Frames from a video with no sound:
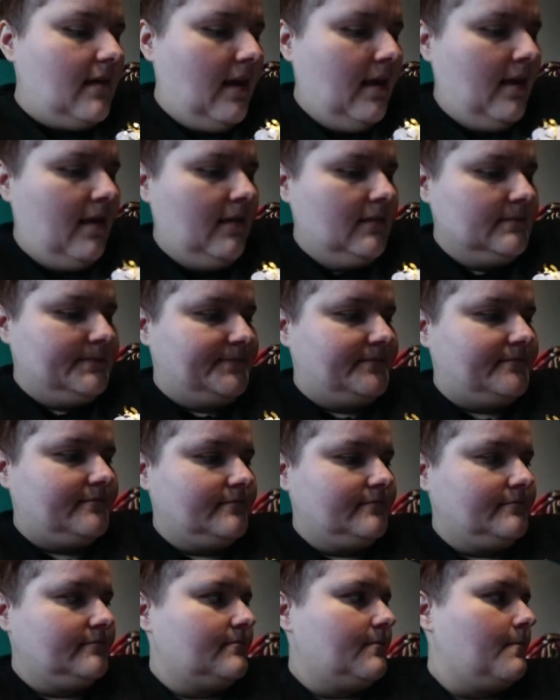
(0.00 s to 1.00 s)
I
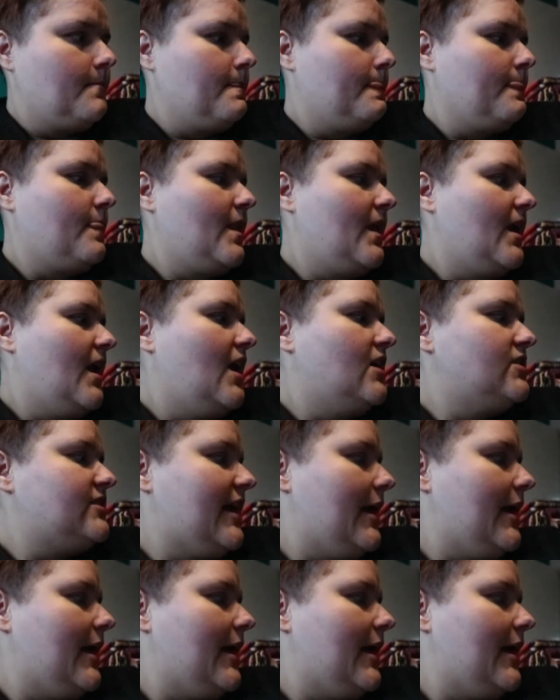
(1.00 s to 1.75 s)
just